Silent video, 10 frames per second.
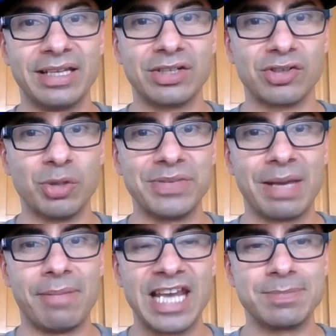in group
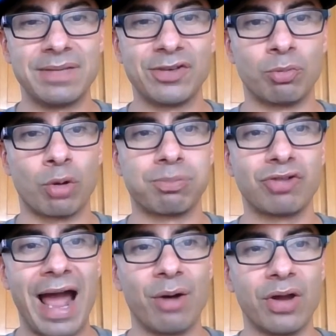that makes me feel more
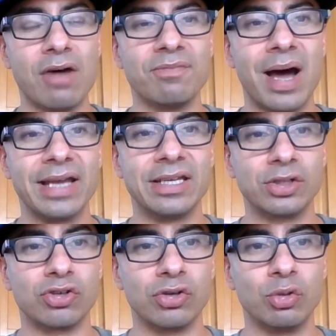proud of my
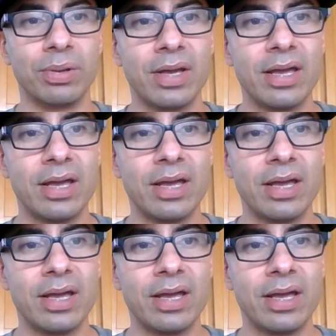in group